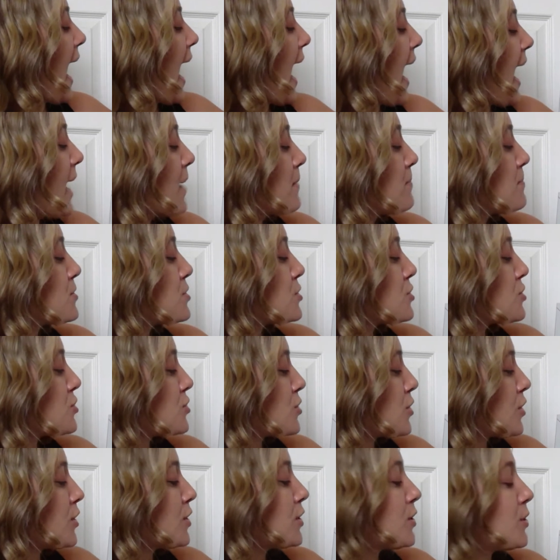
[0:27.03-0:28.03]
I am
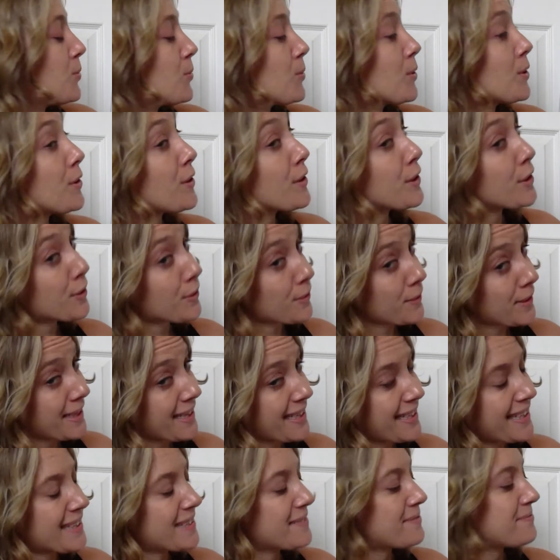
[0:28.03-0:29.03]
sure you will
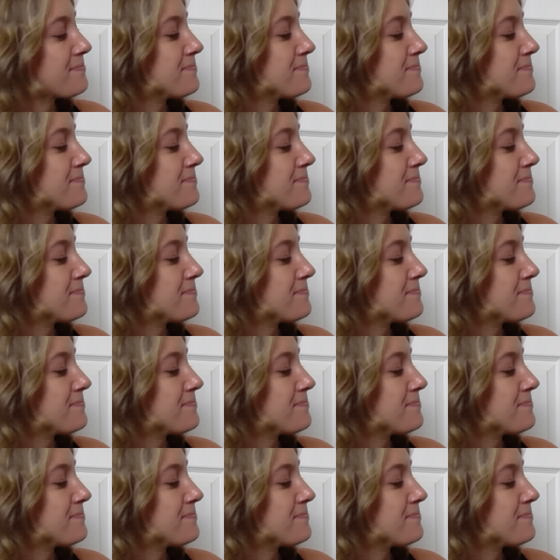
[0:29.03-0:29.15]
agree